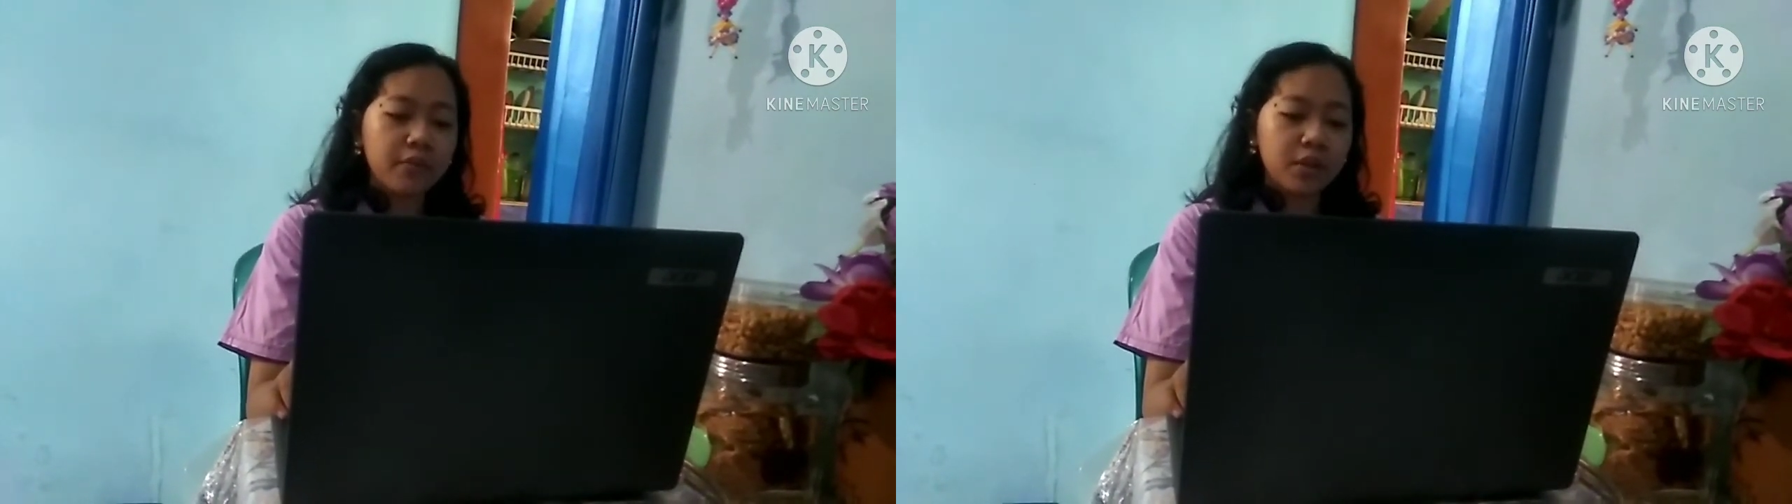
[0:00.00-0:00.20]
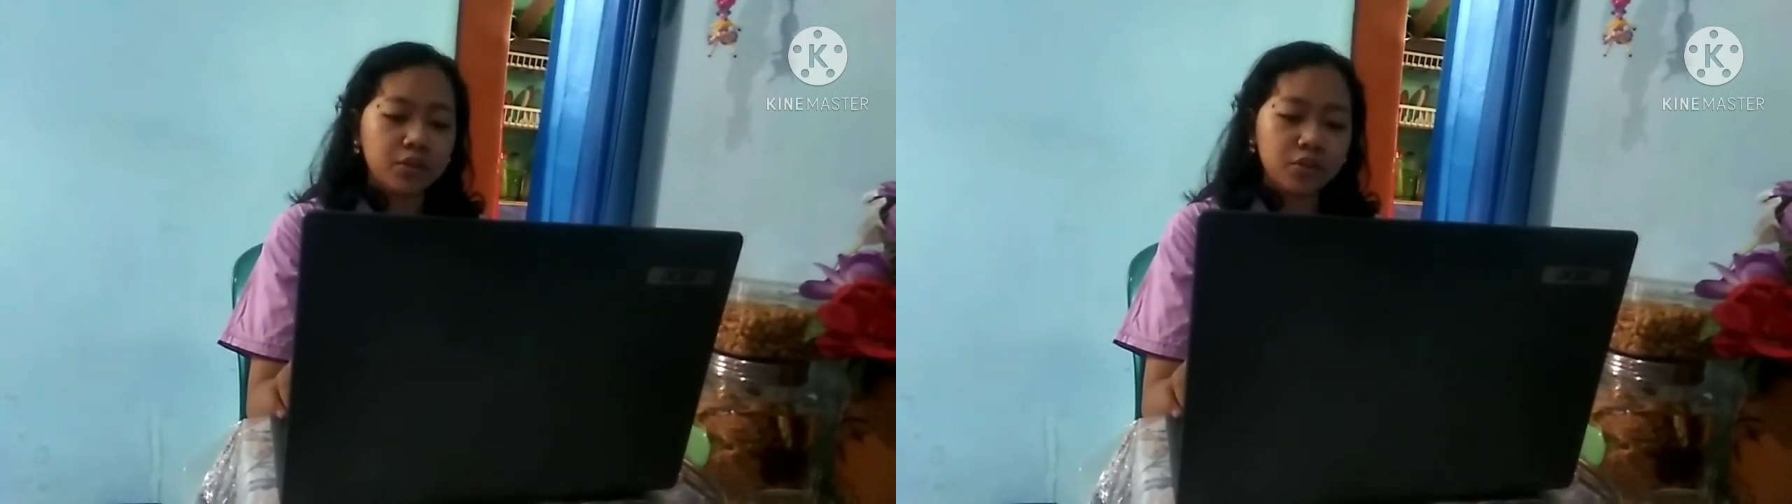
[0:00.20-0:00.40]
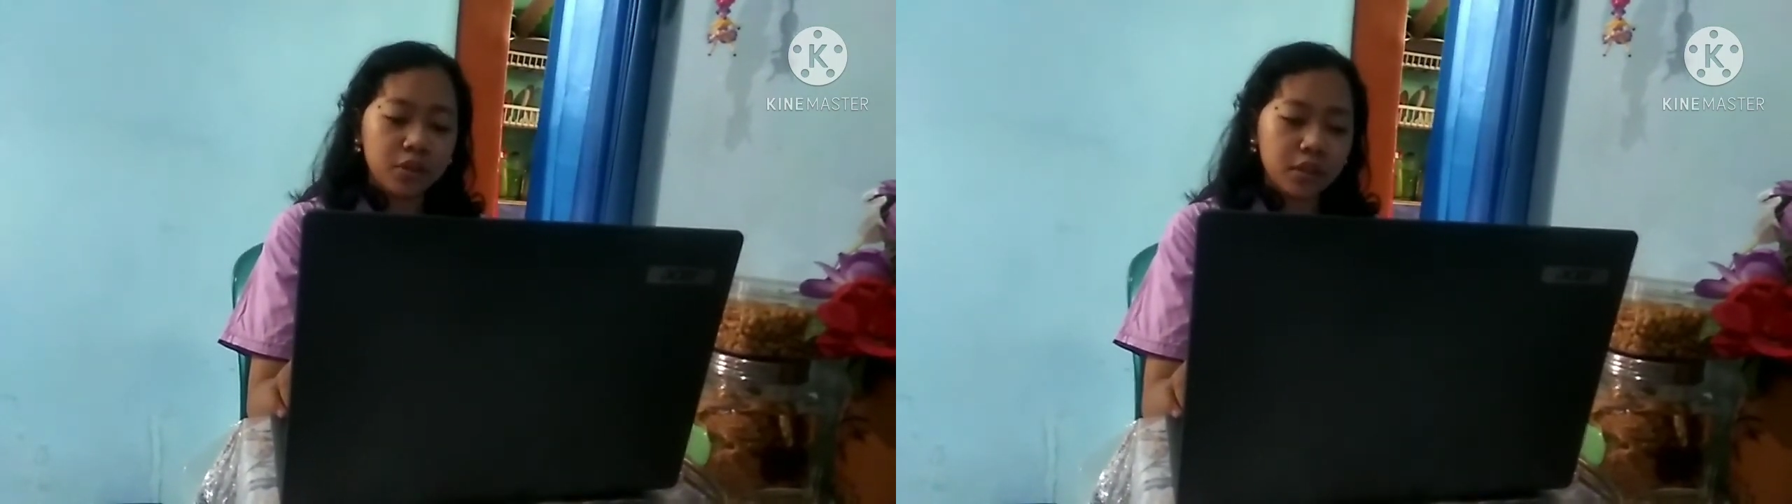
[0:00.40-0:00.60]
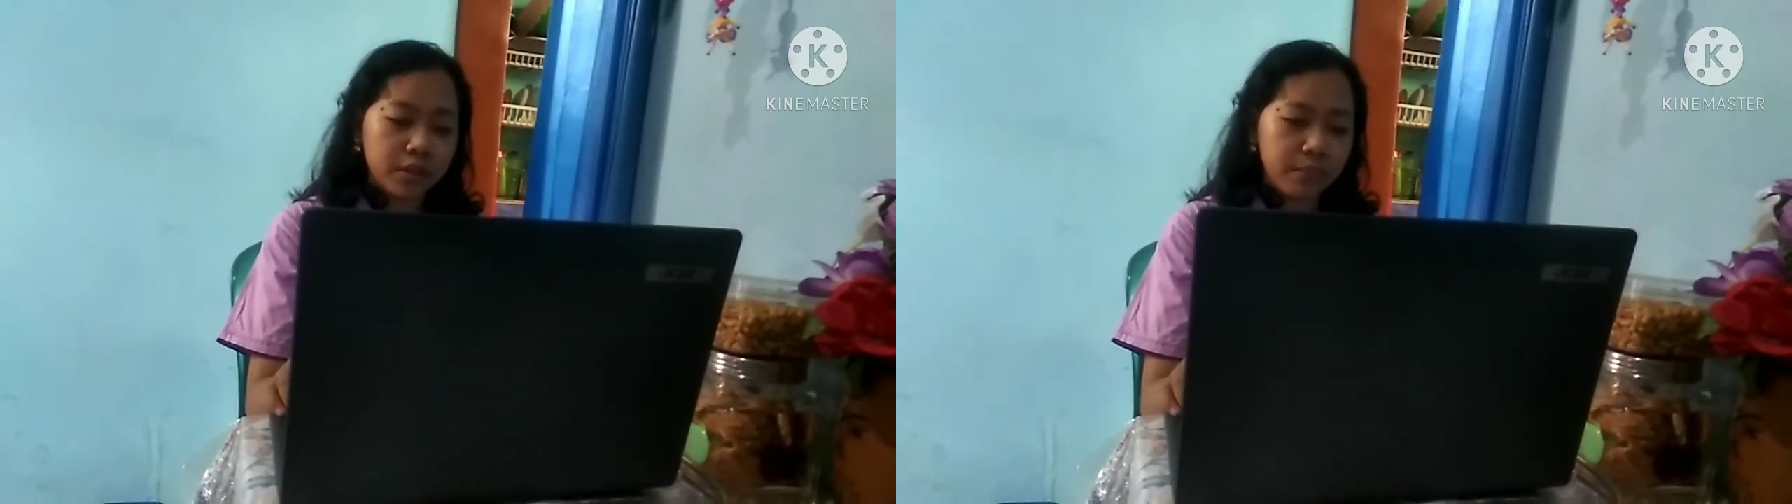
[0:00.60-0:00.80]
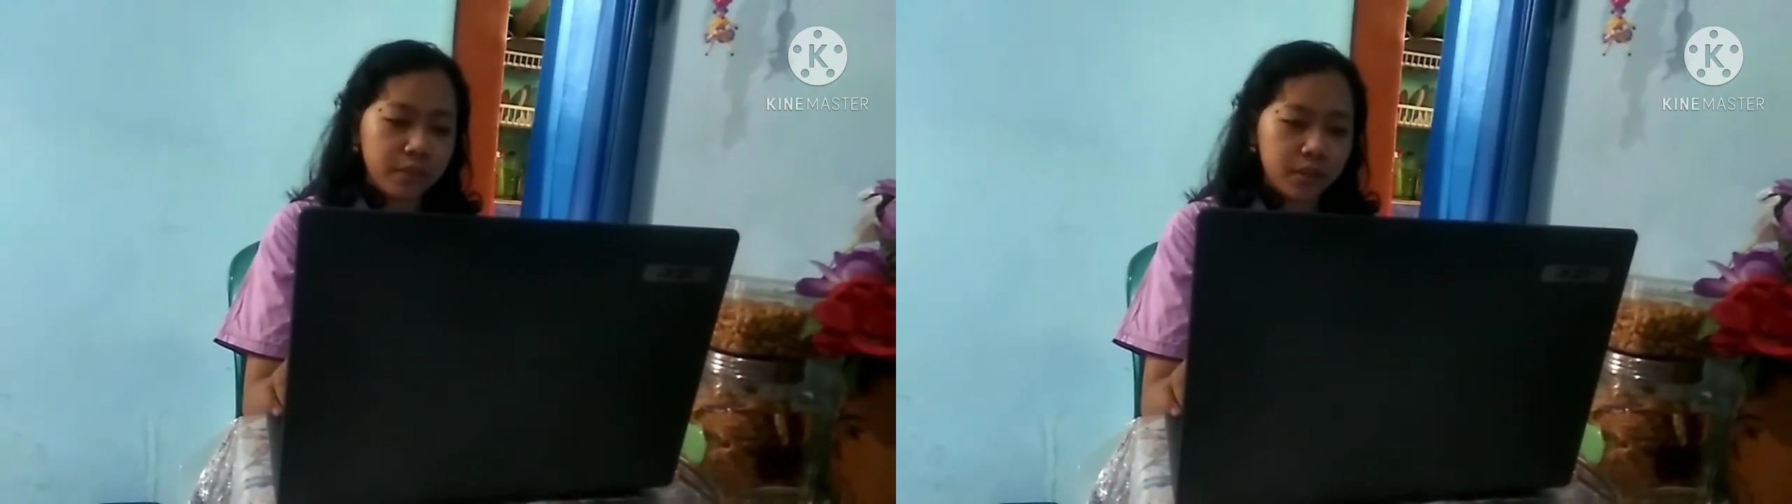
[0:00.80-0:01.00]
functional
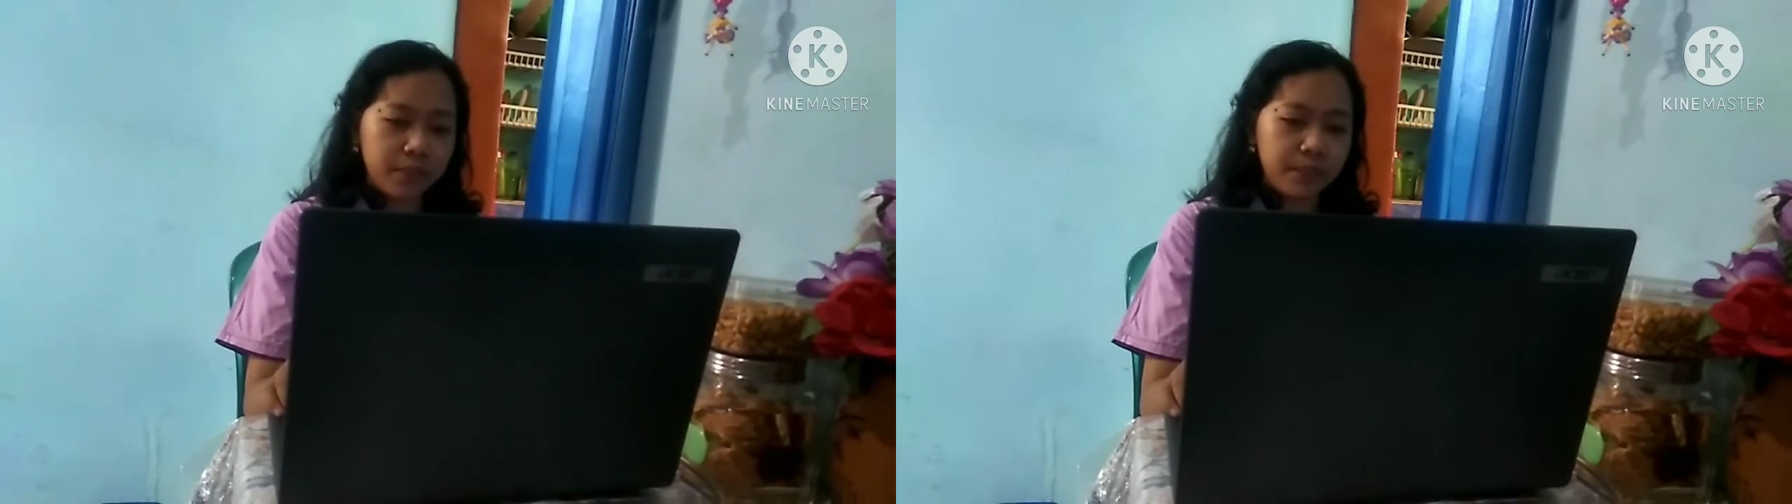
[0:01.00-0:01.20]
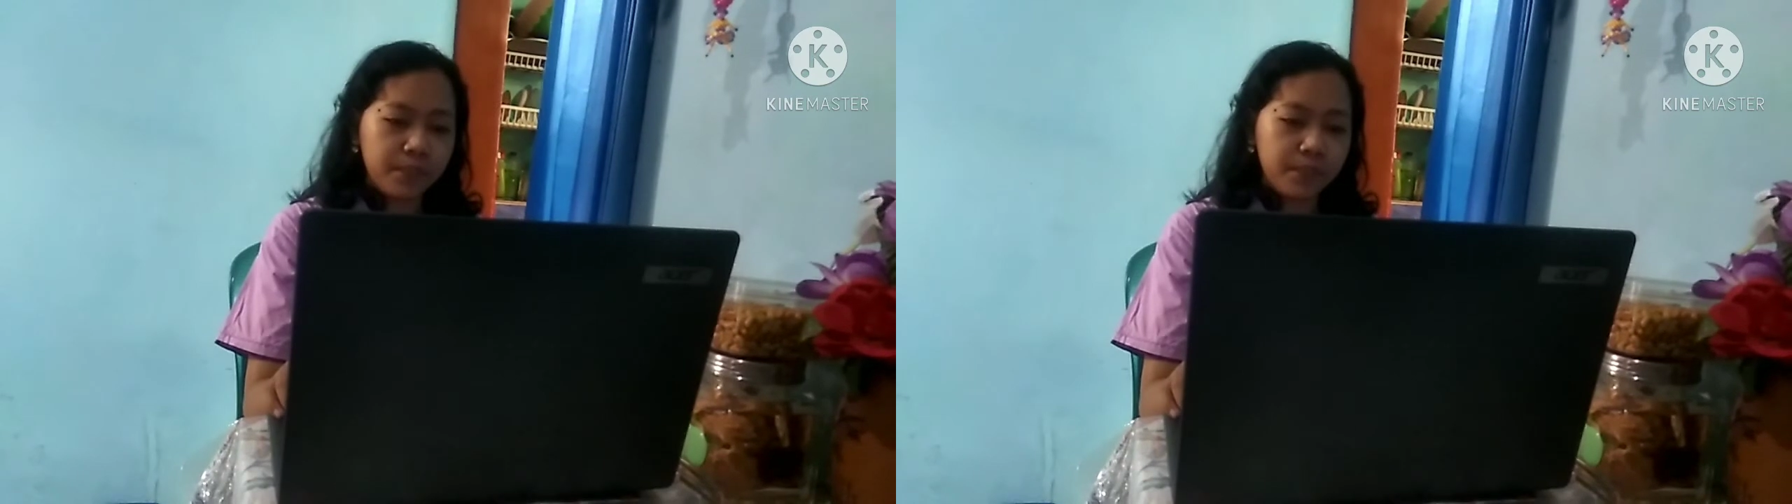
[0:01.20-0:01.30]
grammar.